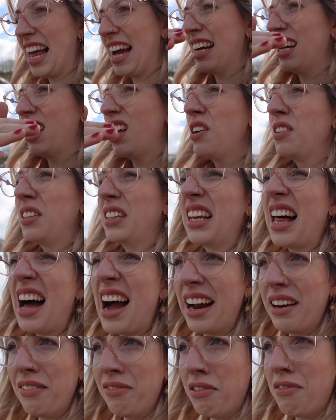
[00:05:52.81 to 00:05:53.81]
like a long
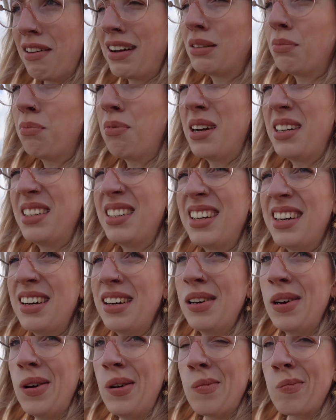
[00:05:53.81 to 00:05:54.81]
line for raspberries.
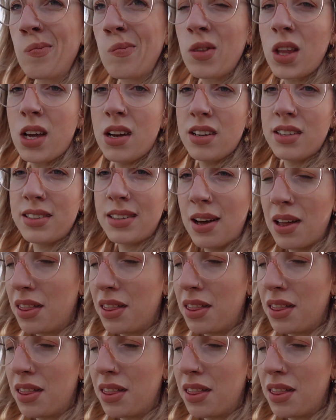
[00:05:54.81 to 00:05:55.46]
So